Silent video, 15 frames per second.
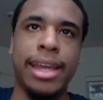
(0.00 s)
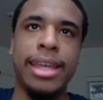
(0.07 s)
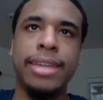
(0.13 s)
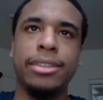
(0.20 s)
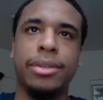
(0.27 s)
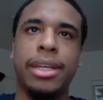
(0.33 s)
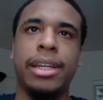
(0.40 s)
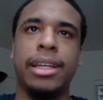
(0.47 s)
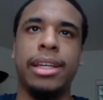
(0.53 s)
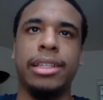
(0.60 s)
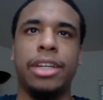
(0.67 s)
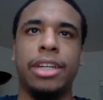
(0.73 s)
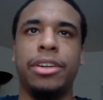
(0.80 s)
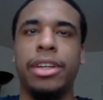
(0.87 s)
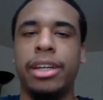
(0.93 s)
and he ends up getting
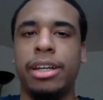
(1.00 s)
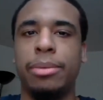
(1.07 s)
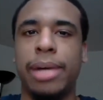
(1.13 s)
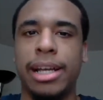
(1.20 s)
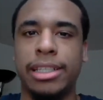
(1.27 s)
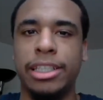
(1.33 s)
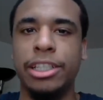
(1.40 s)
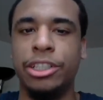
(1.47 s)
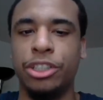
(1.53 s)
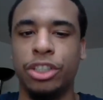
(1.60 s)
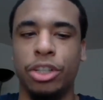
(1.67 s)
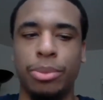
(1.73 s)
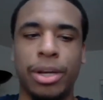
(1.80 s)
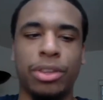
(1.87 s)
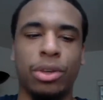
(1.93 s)
interrogated by a
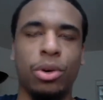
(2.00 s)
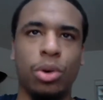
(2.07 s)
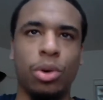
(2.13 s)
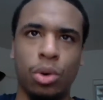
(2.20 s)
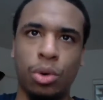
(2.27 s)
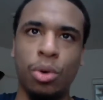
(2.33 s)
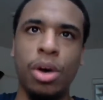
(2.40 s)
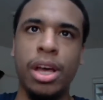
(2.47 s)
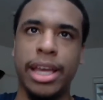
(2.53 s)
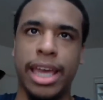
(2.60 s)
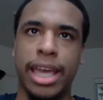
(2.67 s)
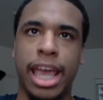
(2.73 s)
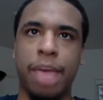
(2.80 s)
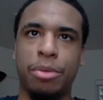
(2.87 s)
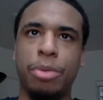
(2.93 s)
teacher about the whole
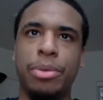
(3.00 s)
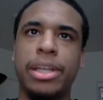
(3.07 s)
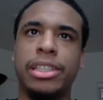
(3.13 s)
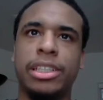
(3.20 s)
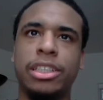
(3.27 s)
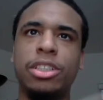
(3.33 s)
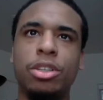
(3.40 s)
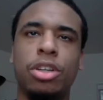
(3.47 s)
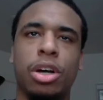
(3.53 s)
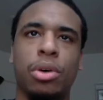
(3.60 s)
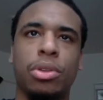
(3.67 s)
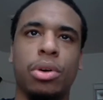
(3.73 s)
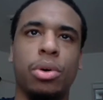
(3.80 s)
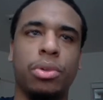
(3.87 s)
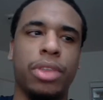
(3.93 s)
camera business, you
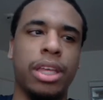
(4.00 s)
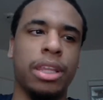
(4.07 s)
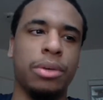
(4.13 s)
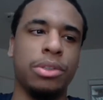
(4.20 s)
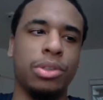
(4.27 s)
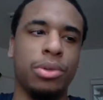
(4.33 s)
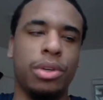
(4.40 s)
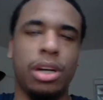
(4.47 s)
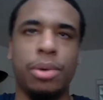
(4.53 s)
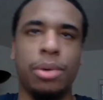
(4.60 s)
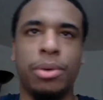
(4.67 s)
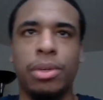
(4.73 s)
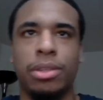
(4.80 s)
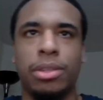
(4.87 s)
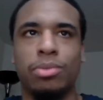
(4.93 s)
know, the whole thing that was going on
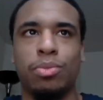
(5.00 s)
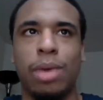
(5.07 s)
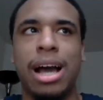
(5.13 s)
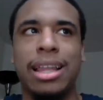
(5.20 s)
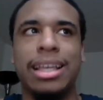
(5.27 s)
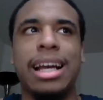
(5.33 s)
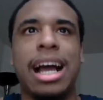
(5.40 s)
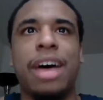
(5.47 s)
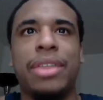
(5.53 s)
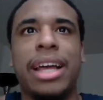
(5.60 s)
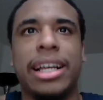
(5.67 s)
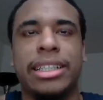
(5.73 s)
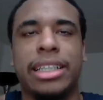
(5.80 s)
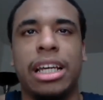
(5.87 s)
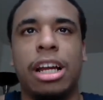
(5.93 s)
with how they
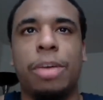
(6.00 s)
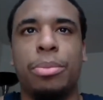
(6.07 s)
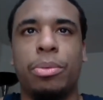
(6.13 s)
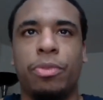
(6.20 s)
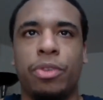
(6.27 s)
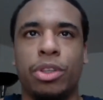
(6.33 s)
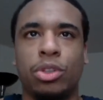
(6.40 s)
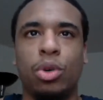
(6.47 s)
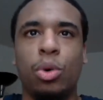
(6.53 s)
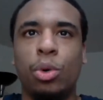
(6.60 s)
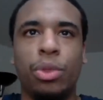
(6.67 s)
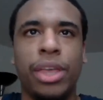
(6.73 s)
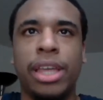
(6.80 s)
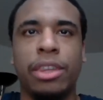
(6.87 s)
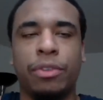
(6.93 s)
got set up for this
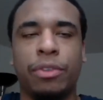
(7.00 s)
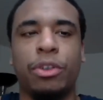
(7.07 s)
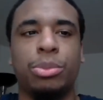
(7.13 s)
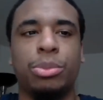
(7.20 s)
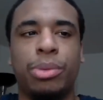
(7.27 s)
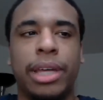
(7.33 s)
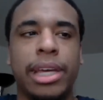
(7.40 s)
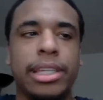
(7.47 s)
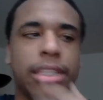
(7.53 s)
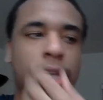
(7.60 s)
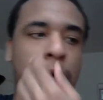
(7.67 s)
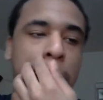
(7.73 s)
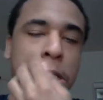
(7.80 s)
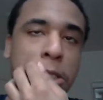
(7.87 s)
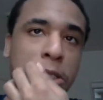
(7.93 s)
whole thing in the first place.
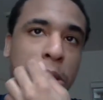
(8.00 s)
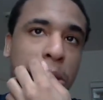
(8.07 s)
So